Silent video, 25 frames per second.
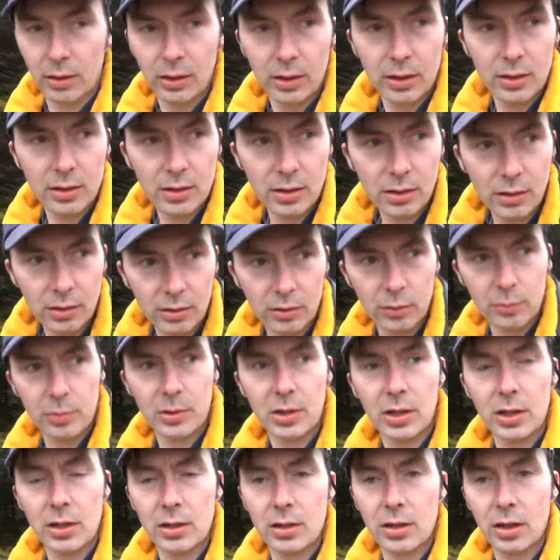I don't think it's
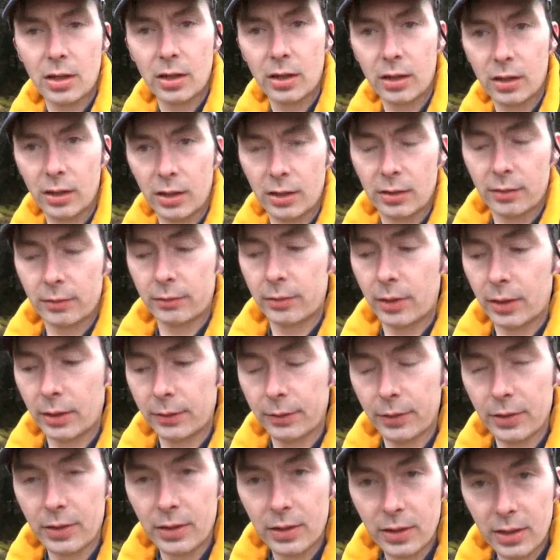100%
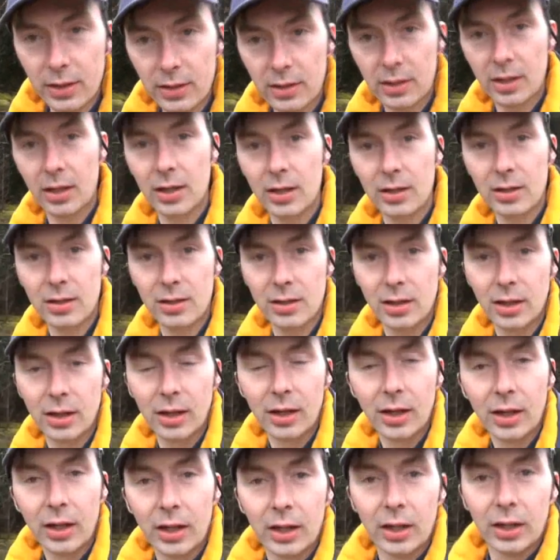irrelevant, and that's his